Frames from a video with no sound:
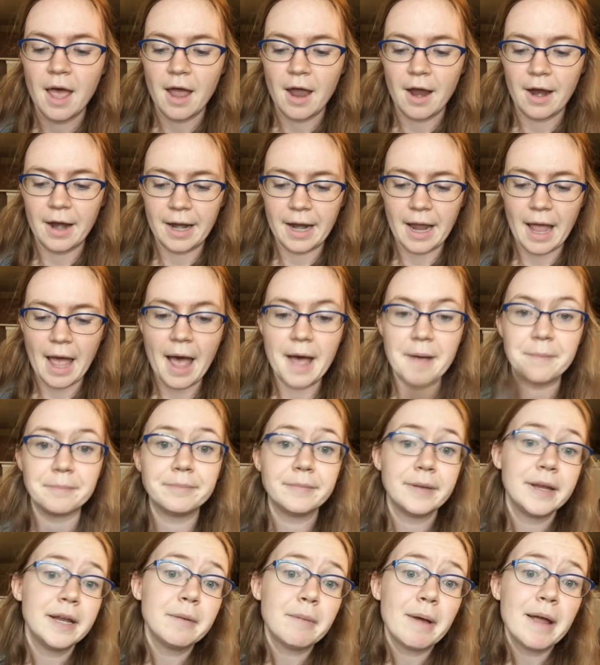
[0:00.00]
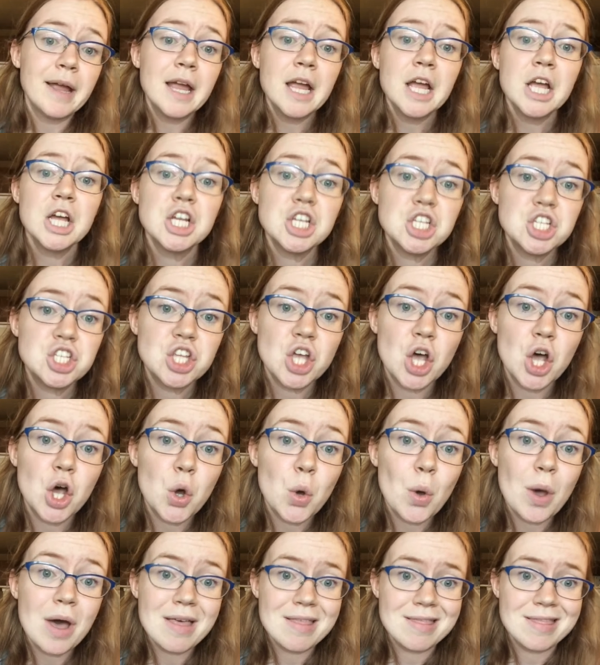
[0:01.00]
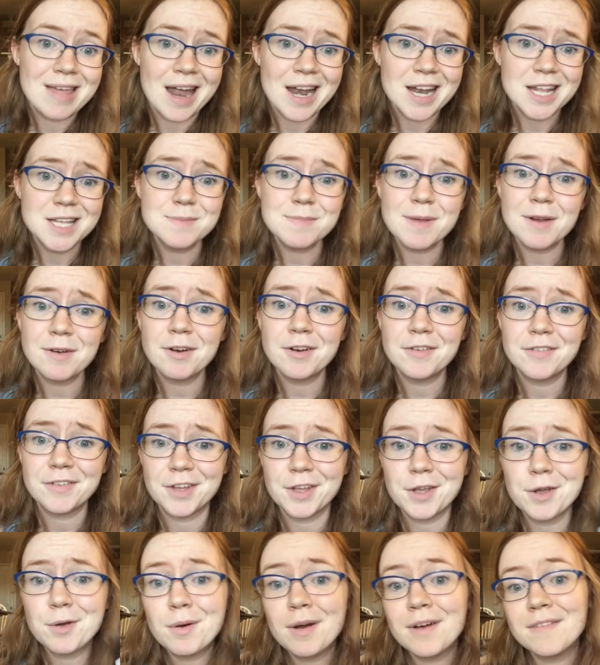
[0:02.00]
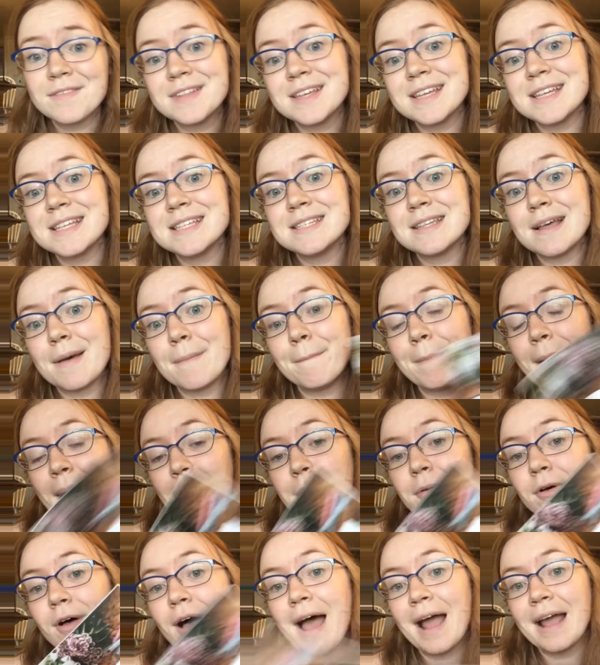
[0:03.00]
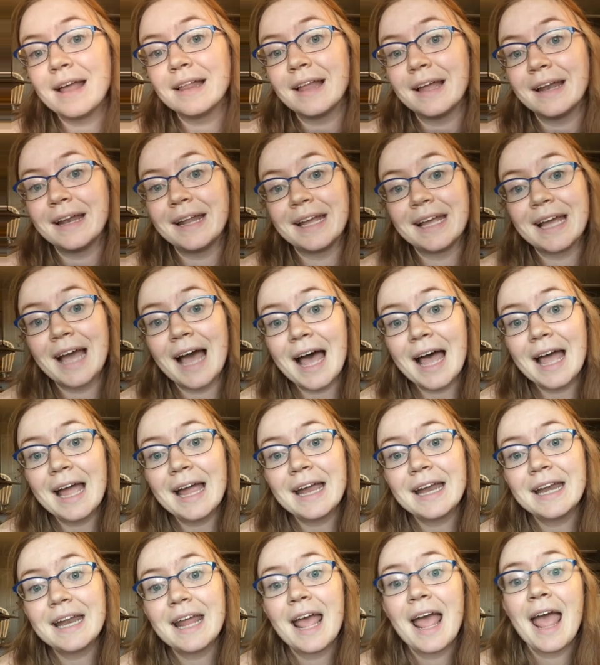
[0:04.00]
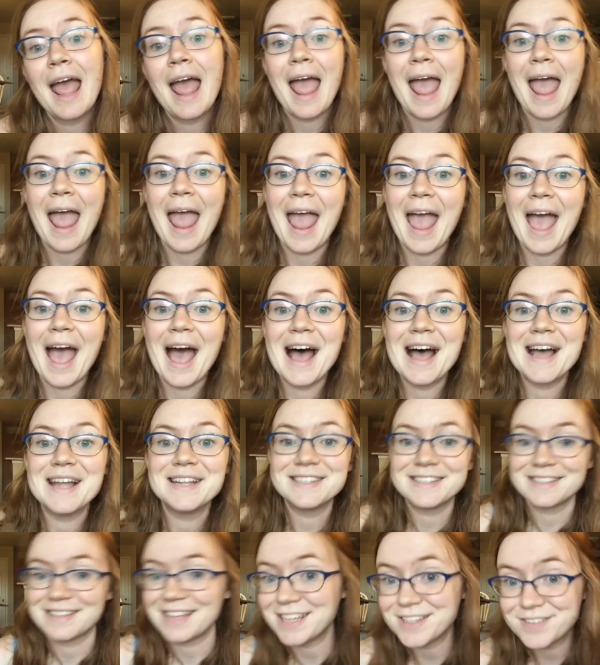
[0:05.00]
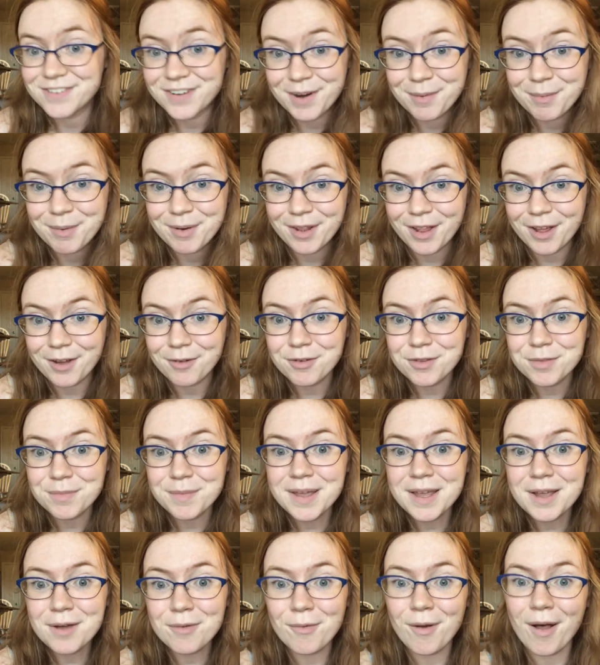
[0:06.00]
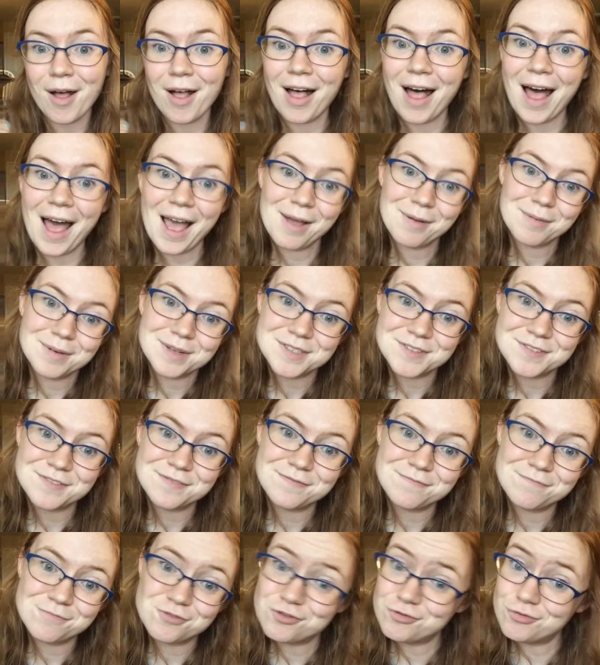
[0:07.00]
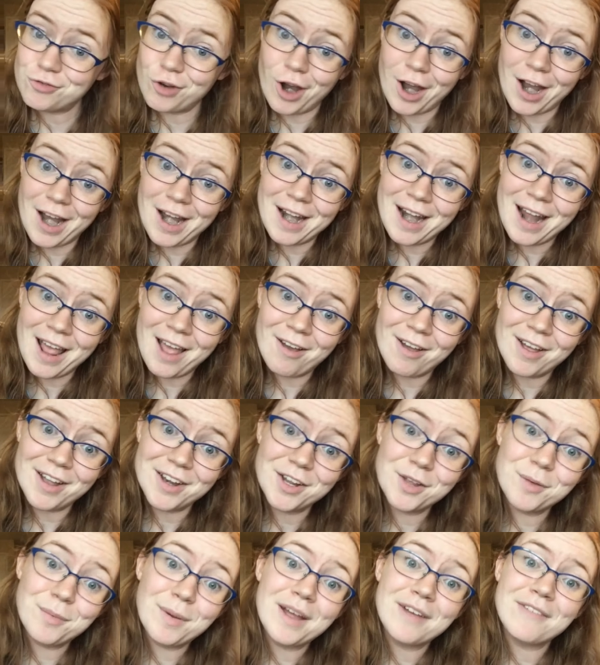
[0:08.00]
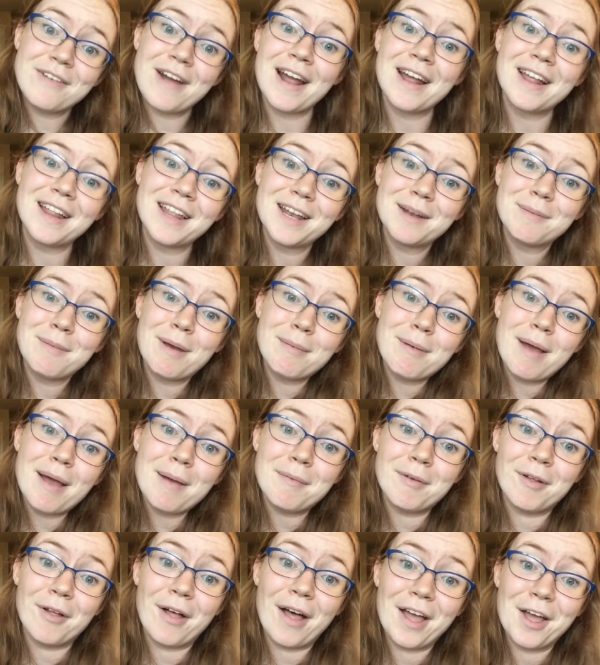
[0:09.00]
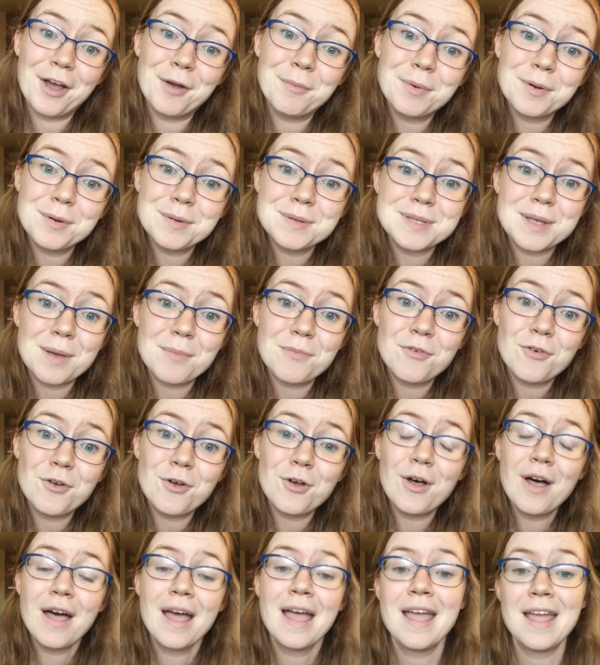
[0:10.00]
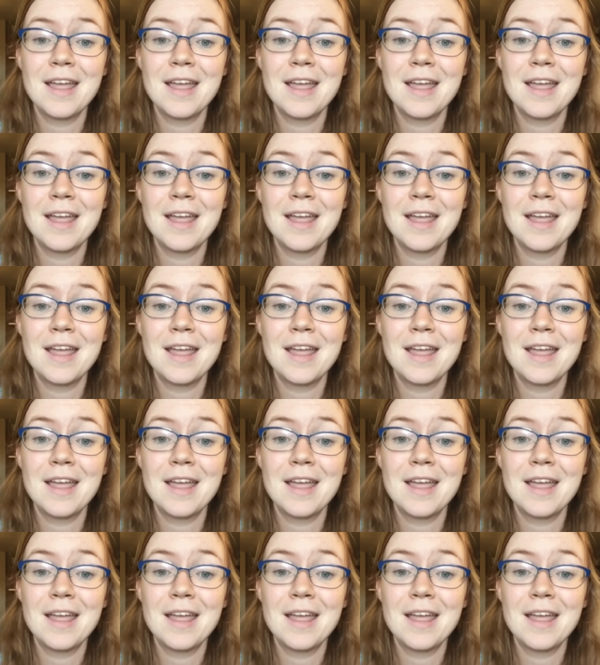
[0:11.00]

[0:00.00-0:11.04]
All right, anyway, so that is my review of this Bible highlighting guide, and thanks for coming along with me while I was trying out a new way of highlighting my Bible. I hope it was helpful.